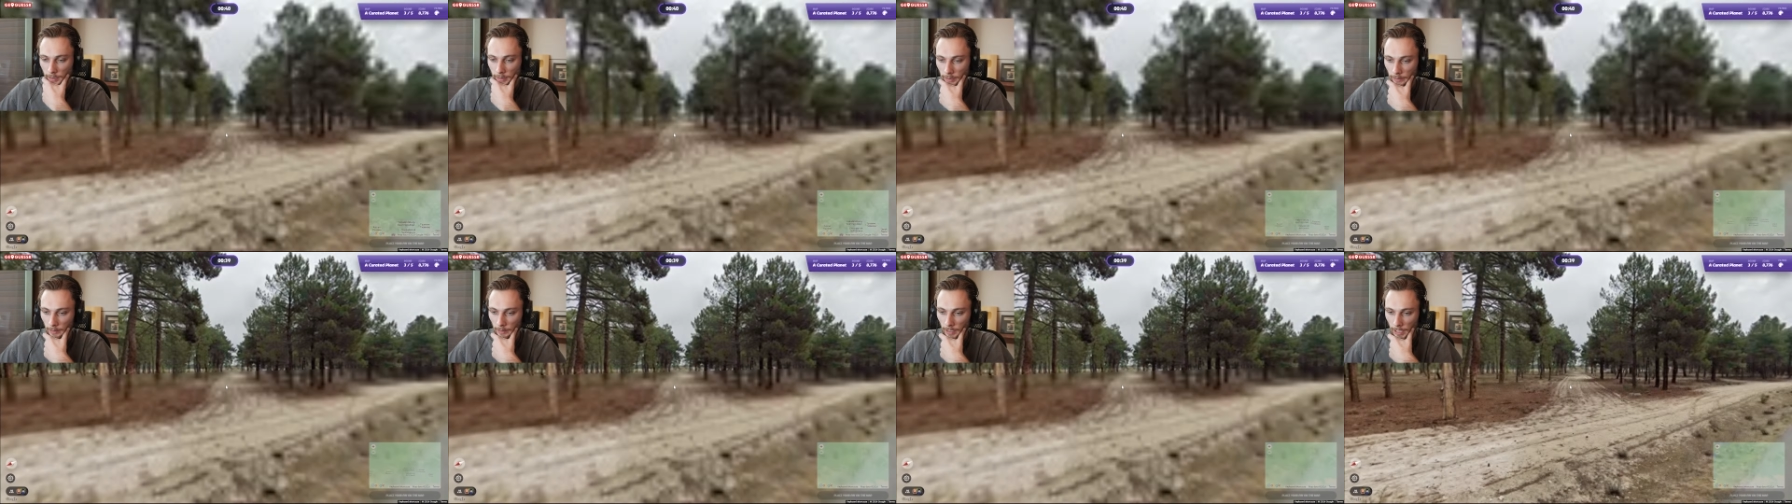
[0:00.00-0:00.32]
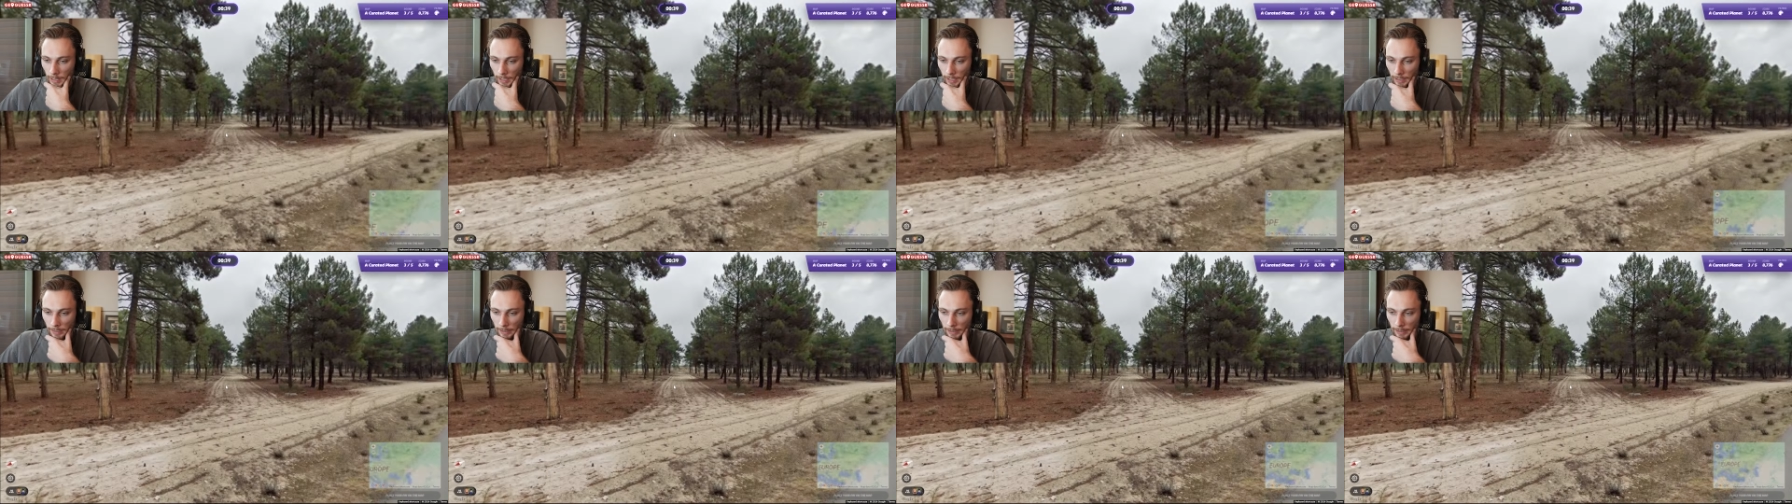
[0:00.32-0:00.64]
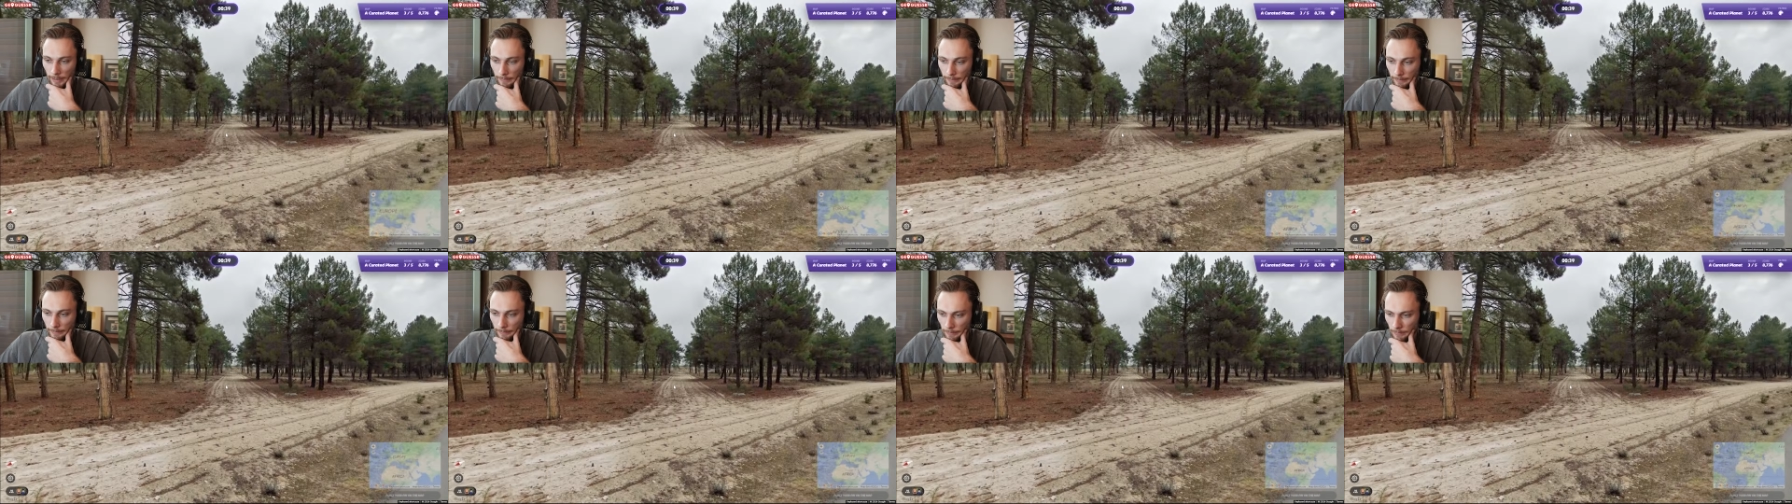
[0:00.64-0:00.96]
I think.
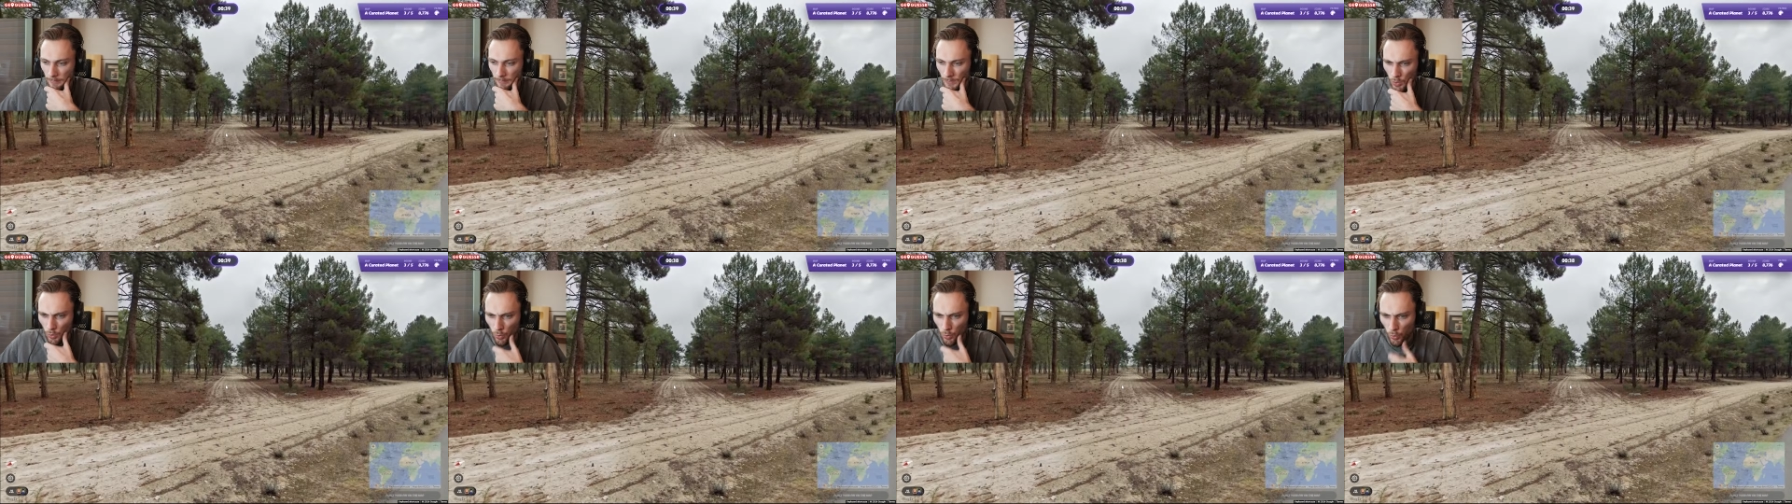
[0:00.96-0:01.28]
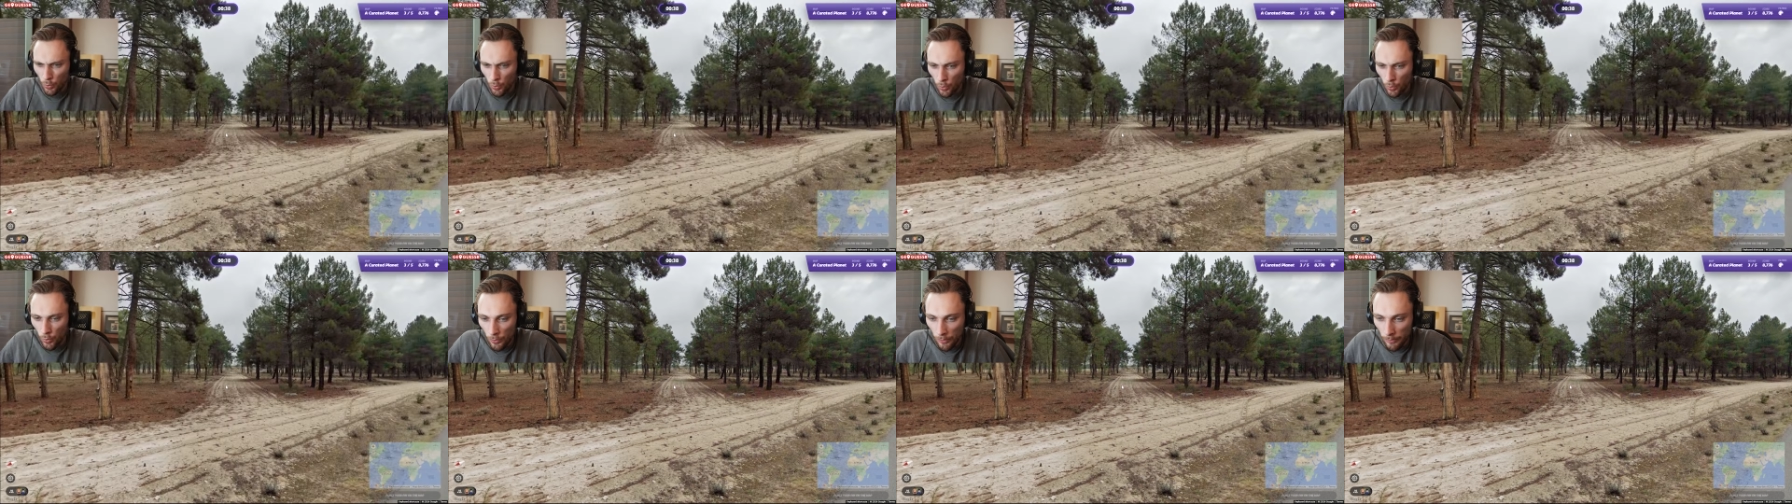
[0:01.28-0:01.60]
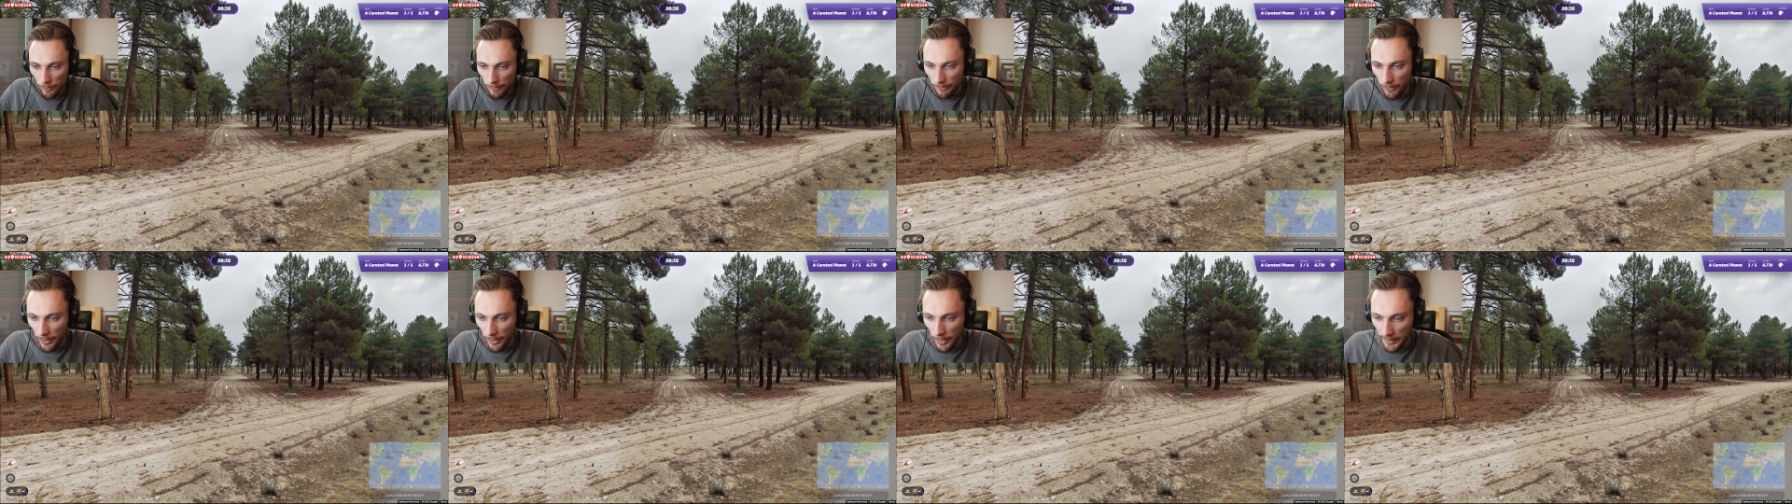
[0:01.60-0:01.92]
Ooh,
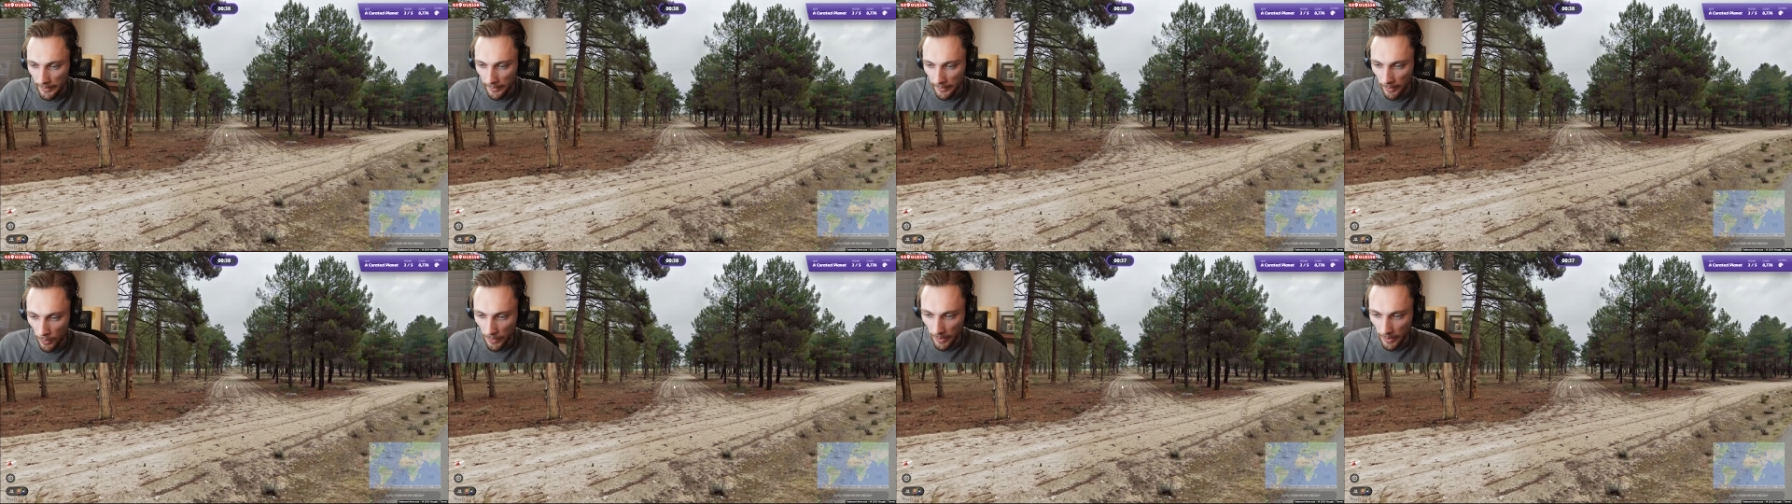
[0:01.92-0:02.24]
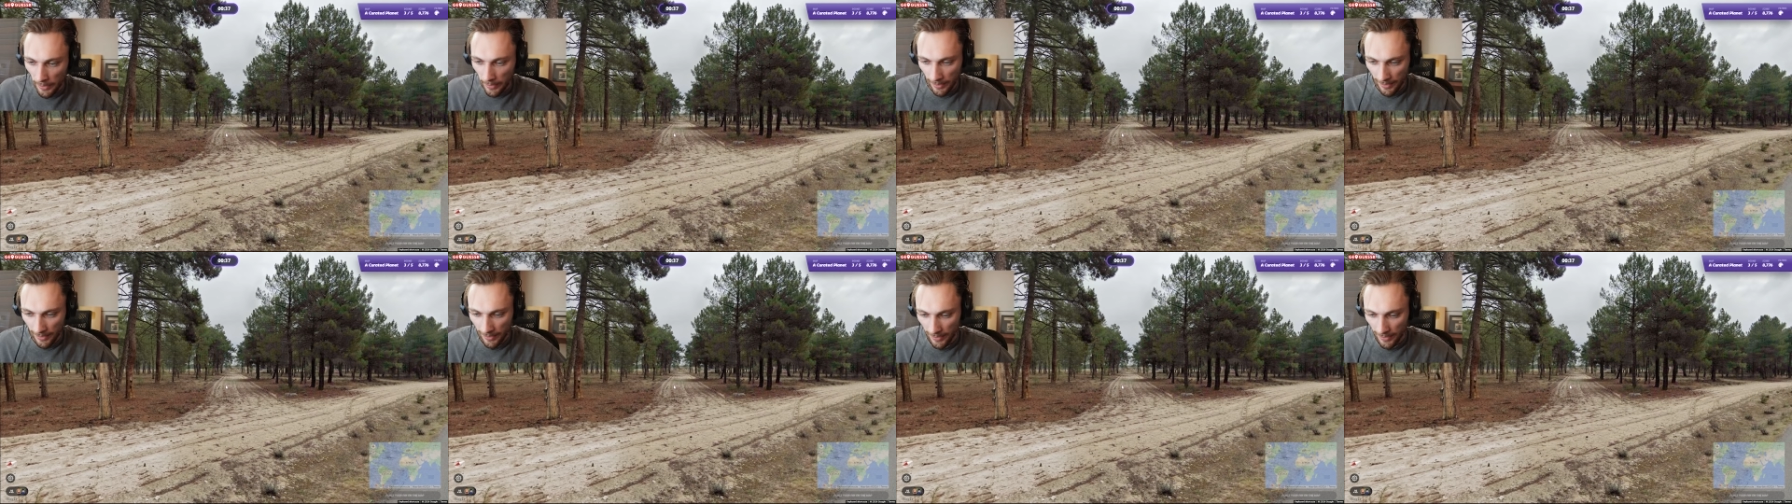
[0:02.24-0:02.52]
fun. Okay.